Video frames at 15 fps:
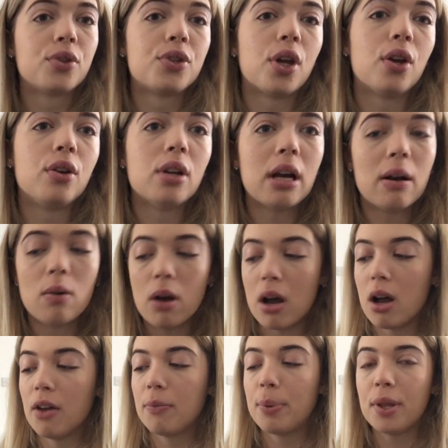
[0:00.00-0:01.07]
So now
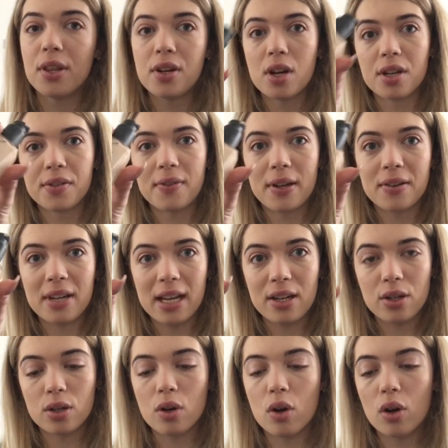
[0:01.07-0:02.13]
I've put the NARS
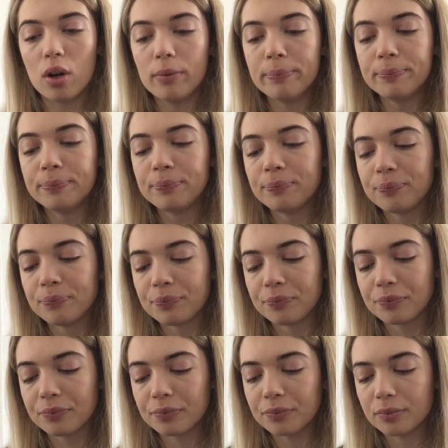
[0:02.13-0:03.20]
foundation on,
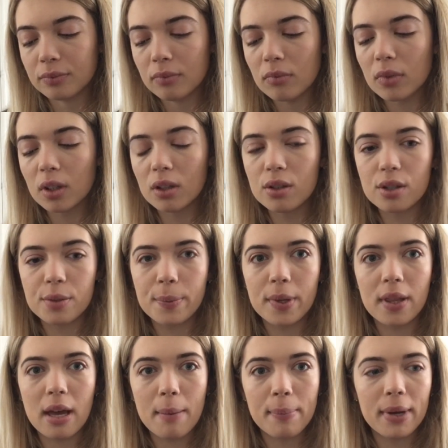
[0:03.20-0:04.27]
just put
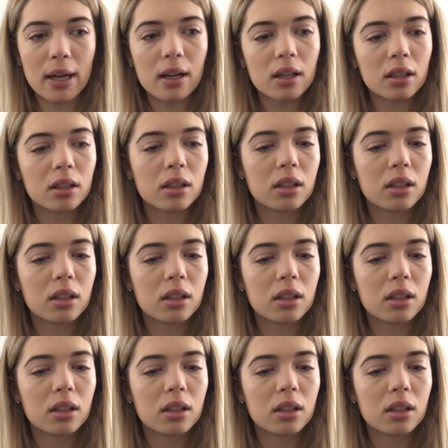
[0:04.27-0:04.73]
that back.